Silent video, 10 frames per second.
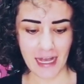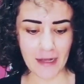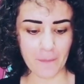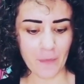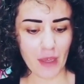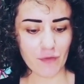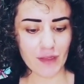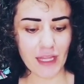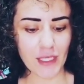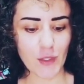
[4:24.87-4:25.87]
I
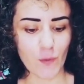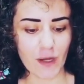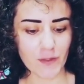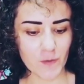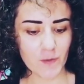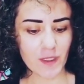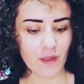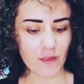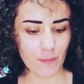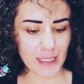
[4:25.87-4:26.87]
feel like you are doing
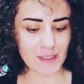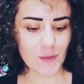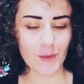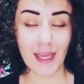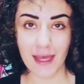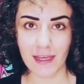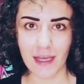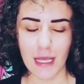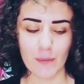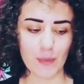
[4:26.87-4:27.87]
the best you can,